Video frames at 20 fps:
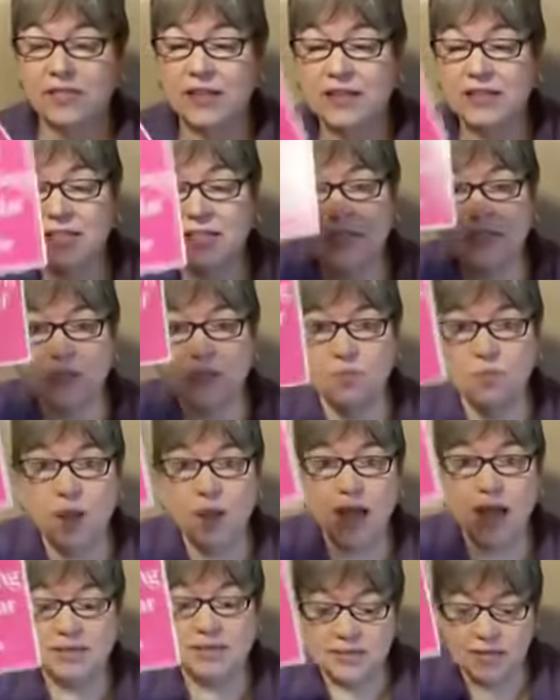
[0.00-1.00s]
This is the
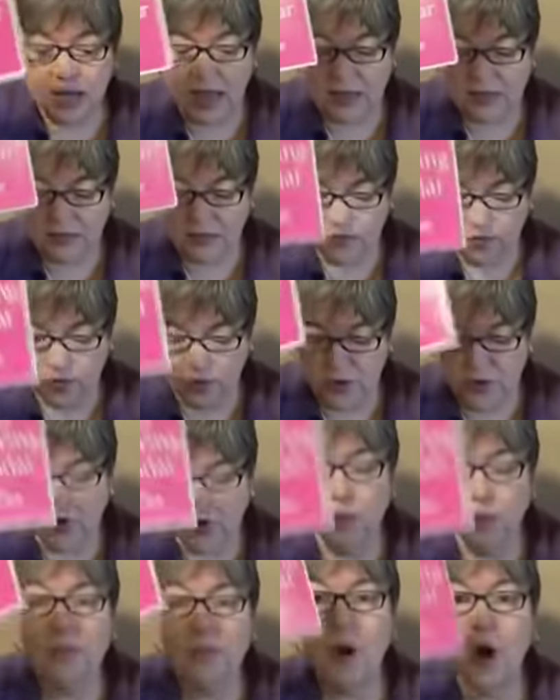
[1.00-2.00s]
right size for
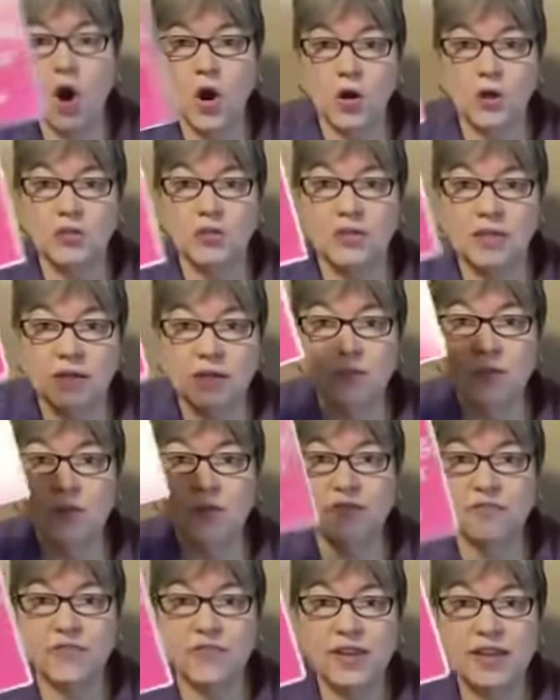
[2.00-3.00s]
your purse. It
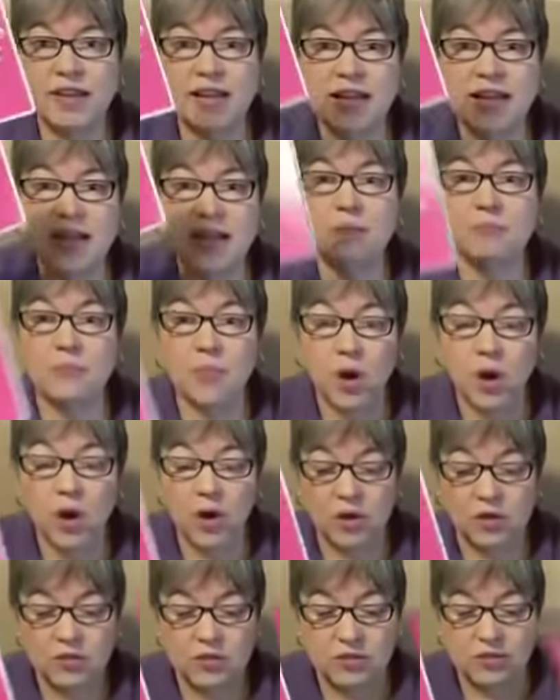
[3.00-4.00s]
will fit in a
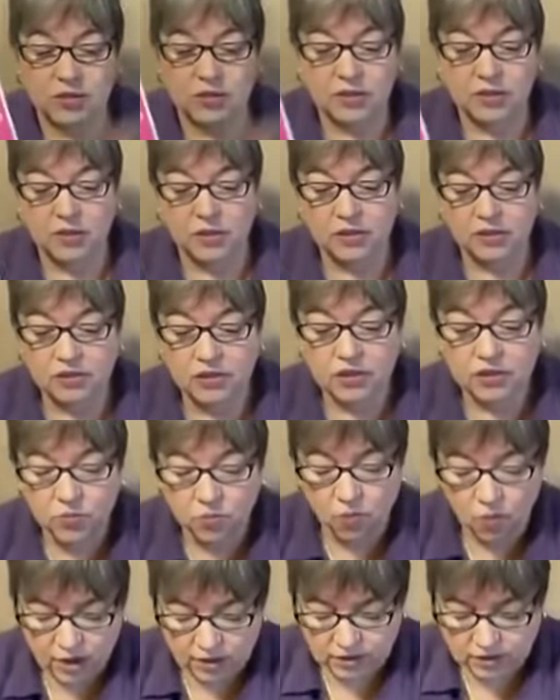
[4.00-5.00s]
purse.
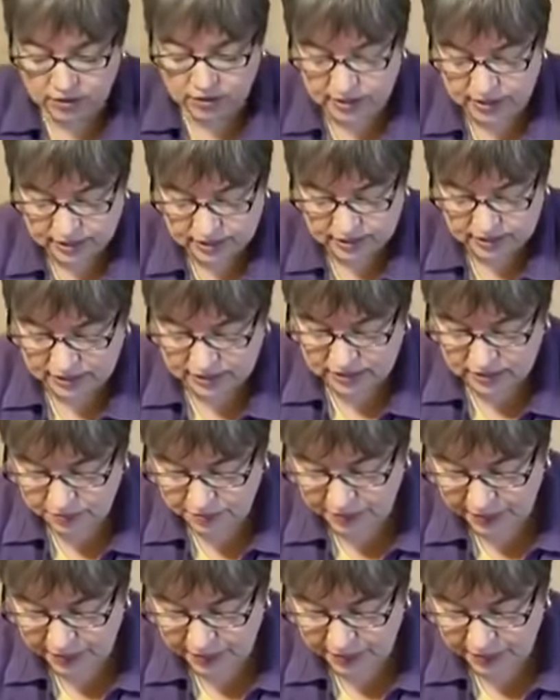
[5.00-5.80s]
Just watch this. And